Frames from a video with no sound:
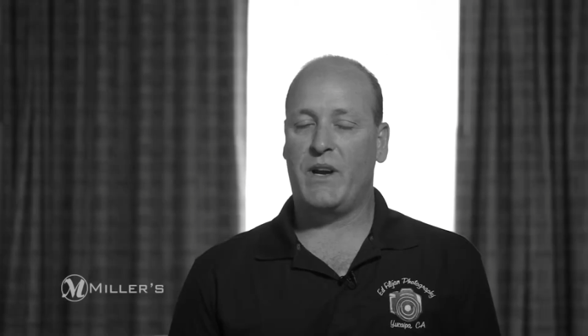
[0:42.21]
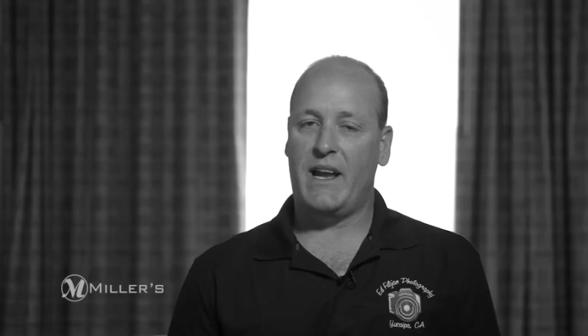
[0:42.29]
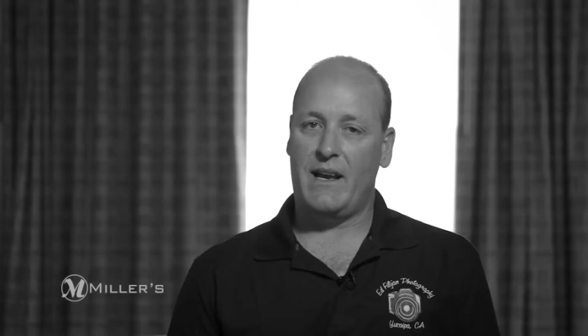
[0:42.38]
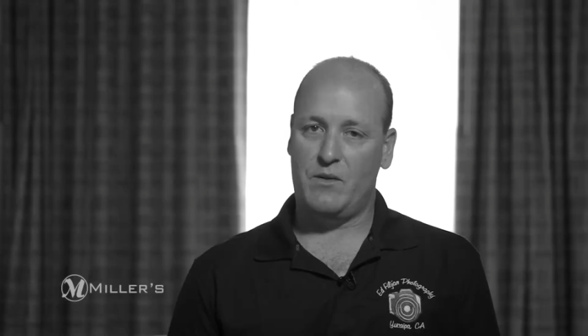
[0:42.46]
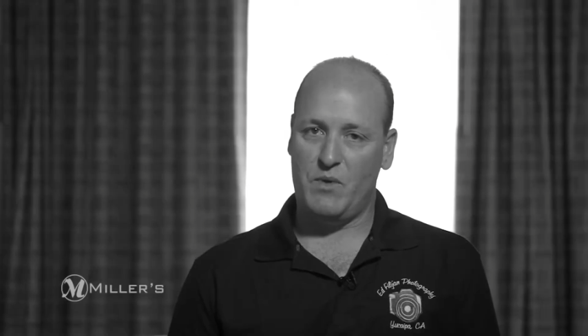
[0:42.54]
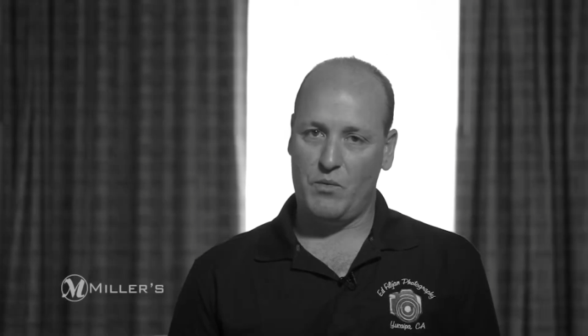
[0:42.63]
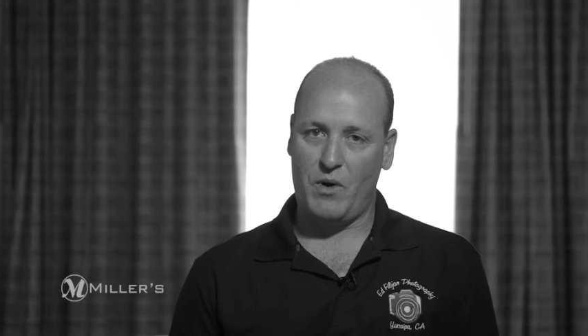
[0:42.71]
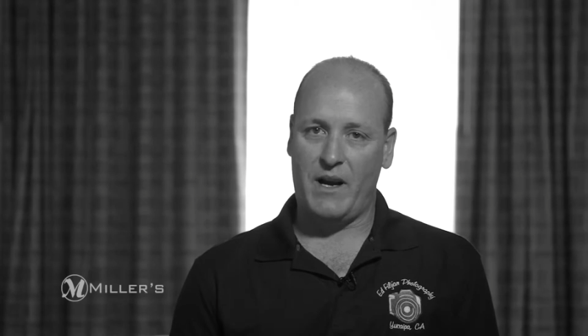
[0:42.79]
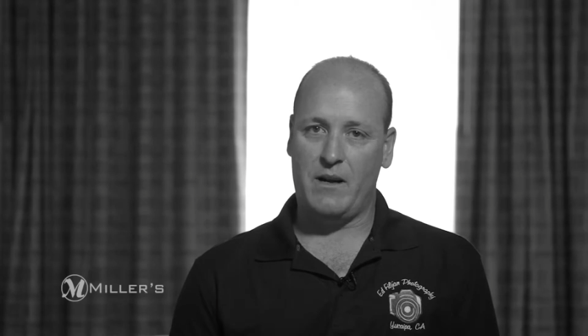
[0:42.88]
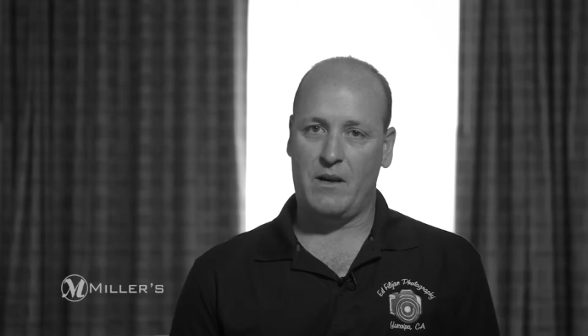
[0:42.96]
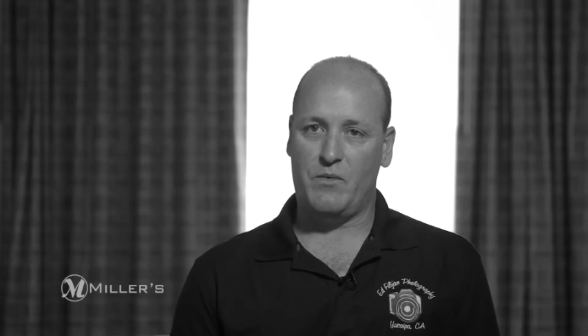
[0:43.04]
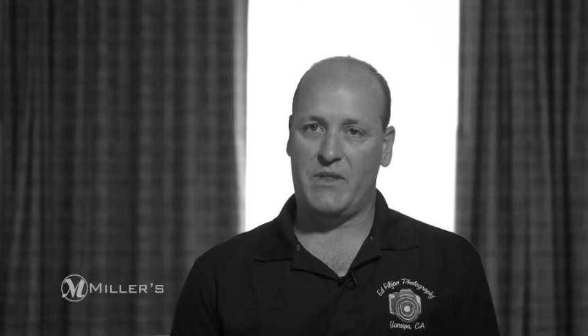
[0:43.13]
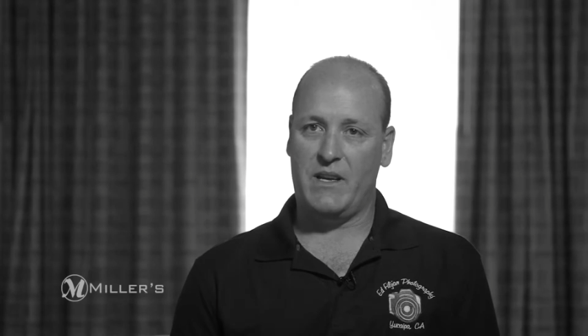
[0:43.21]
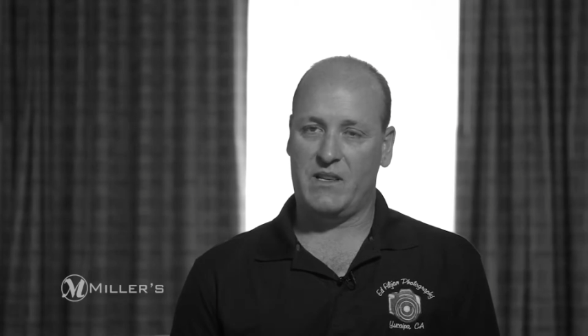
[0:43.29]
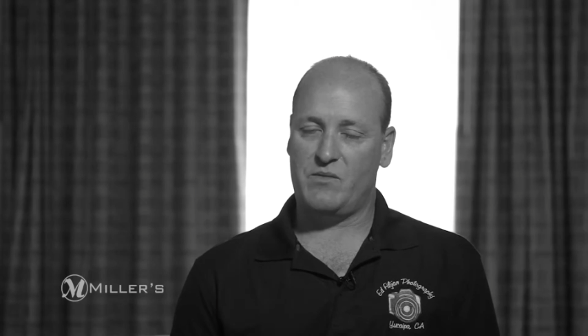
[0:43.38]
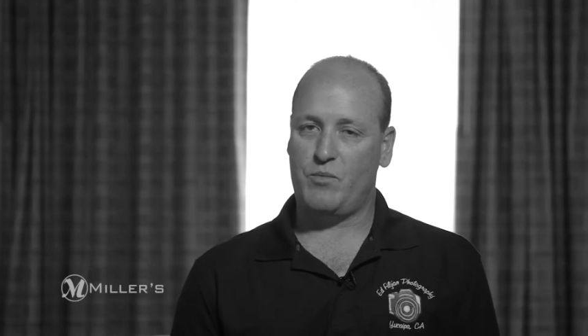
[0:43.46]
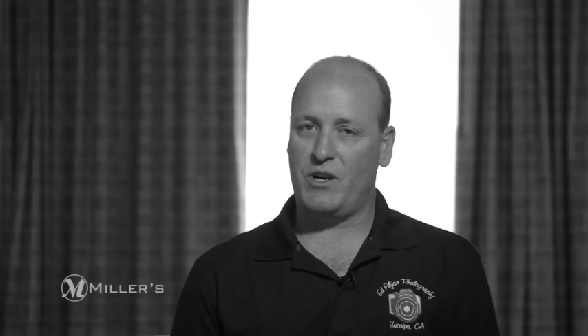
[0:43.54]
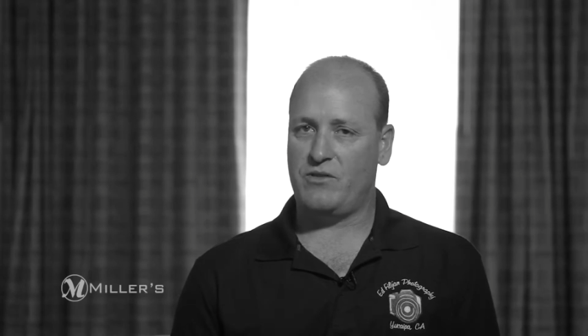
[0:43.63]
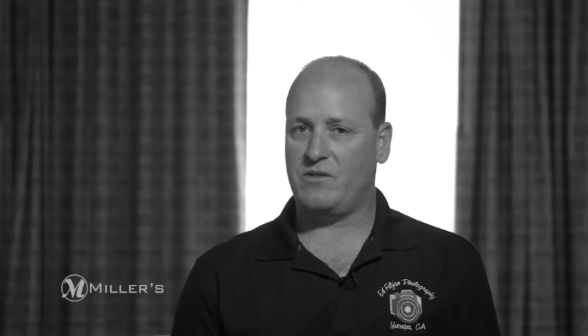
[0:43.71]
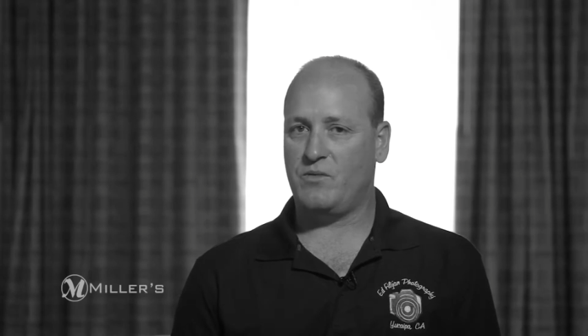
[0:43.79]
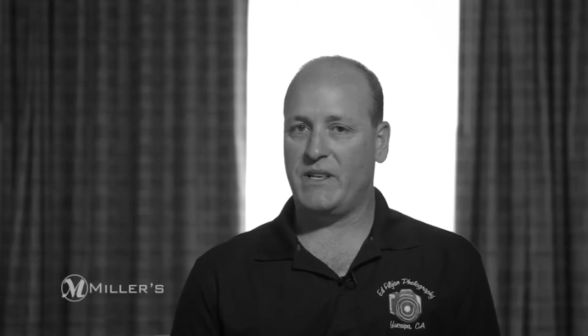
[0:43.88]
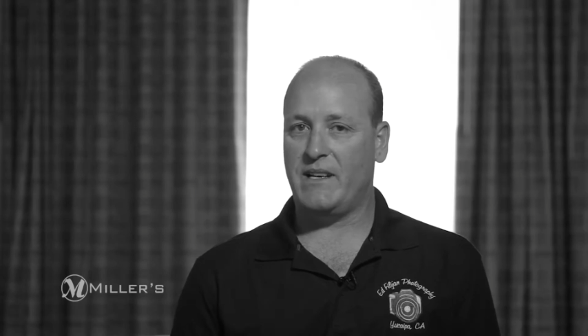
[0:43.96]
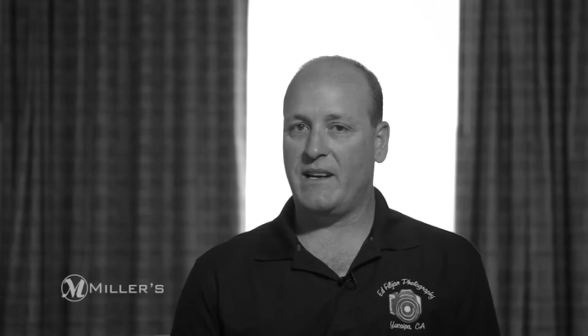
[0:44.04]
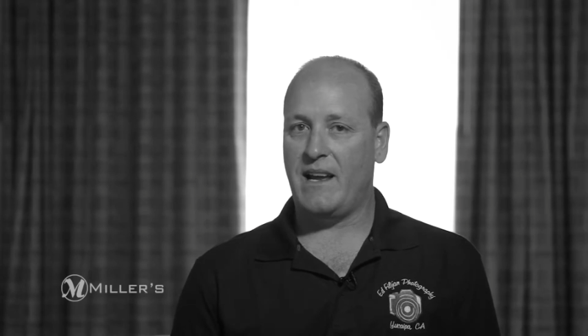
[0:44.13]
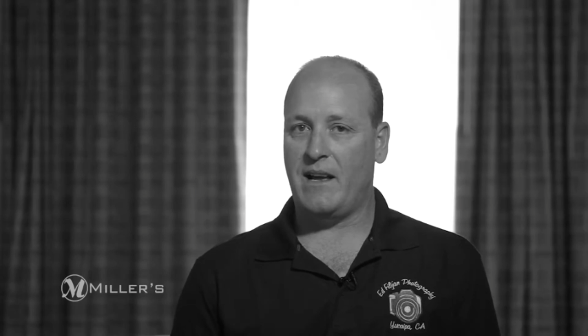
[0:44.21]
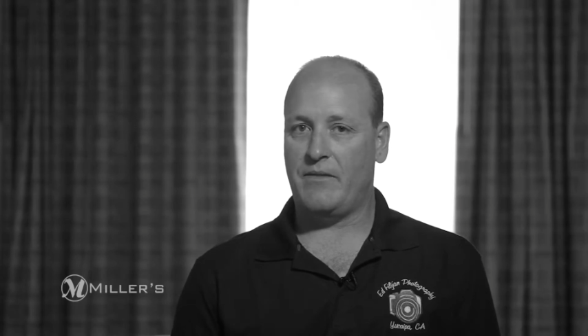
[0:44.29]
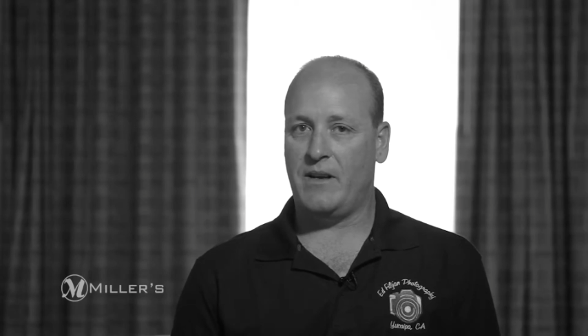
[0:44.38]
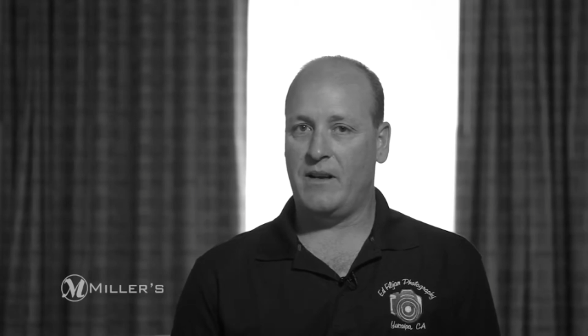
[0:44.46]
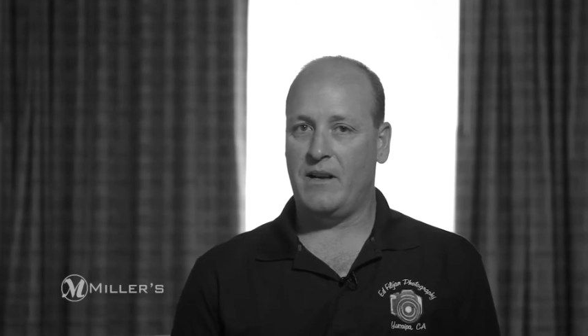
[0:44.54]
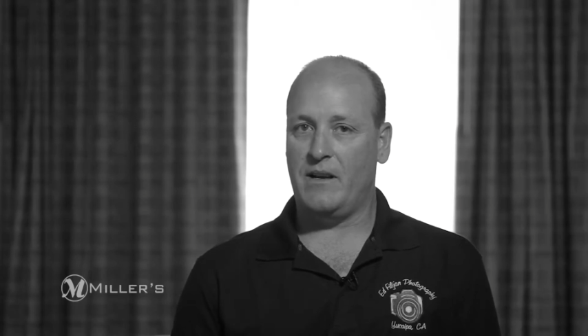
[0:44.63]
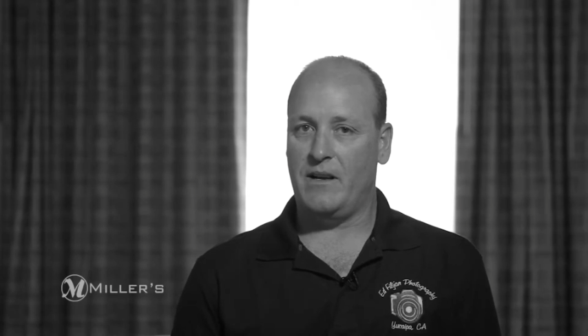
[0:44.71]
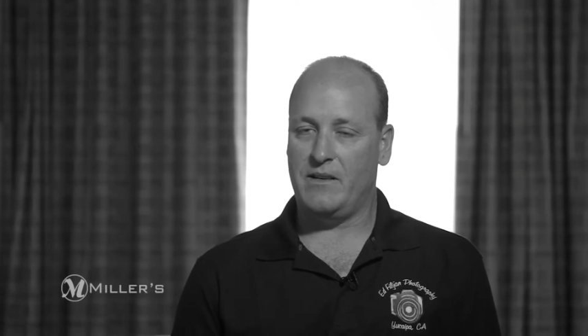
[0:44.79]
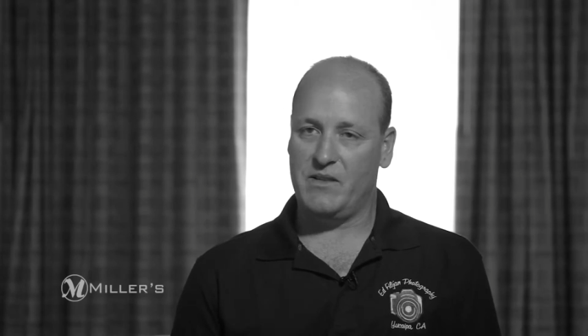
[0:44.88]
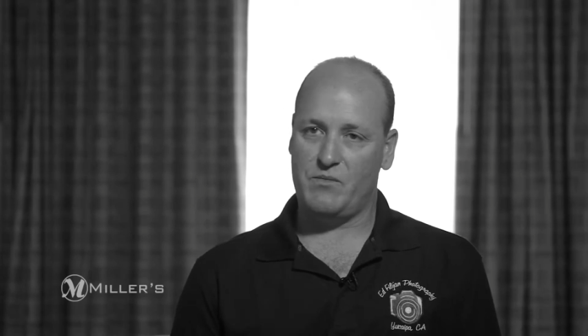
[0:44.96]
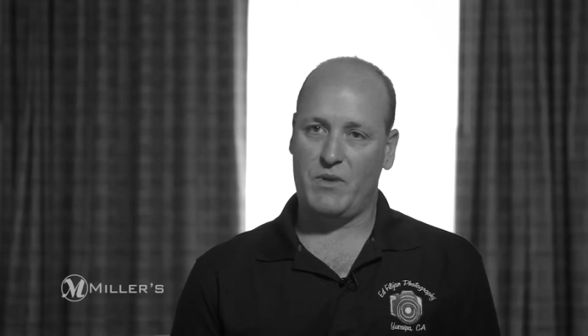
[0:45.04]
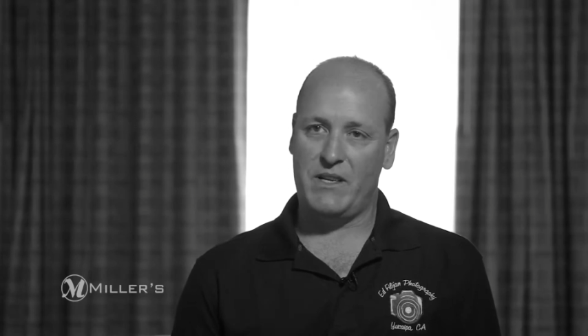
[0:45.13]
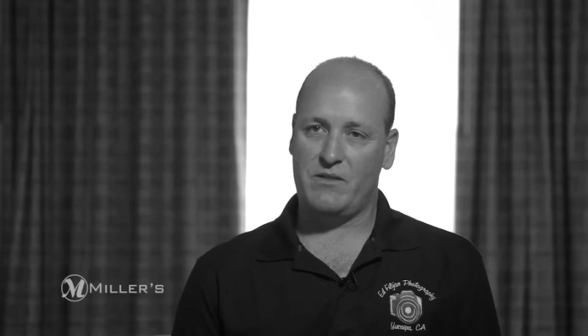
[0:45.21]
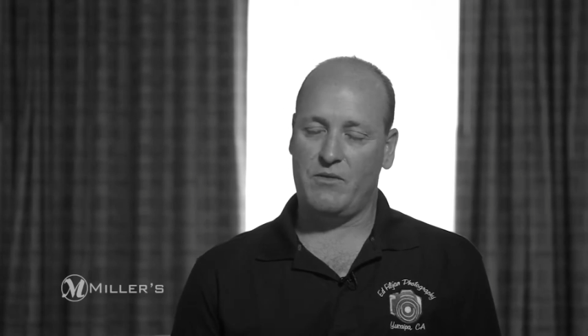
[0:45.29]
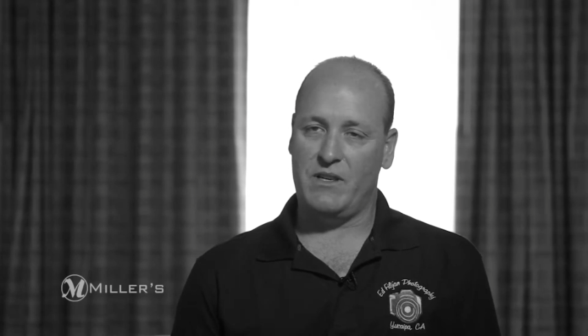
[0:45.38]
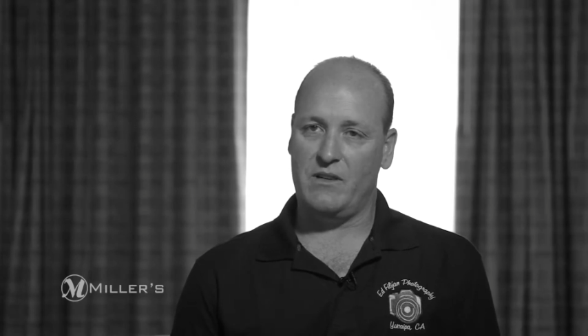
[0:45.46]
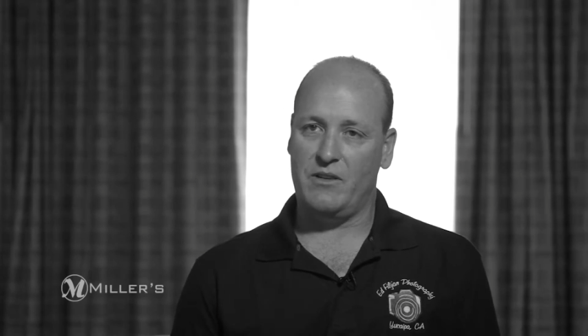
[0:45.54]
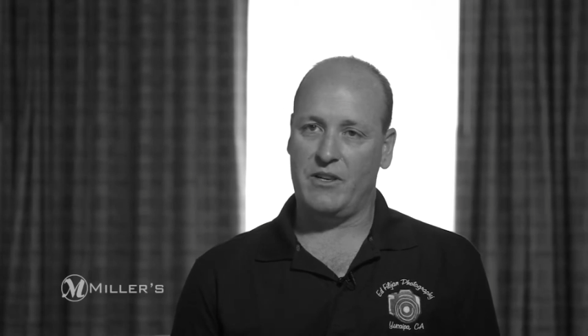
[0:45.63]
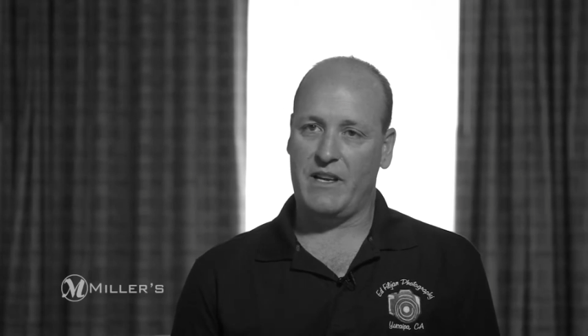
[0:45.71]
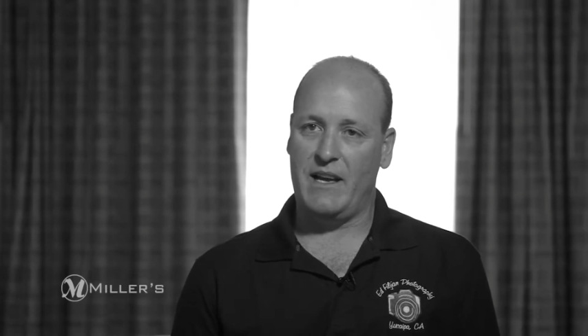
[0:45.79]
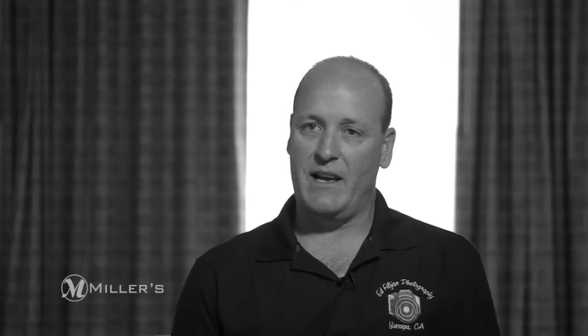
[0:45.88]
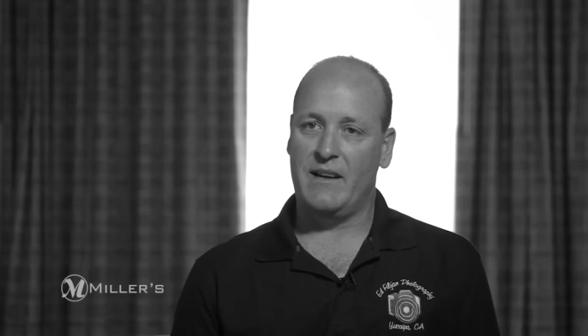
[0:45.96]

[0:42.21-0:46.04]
had to be right on with the expressions. We didn't have a display screen to look at.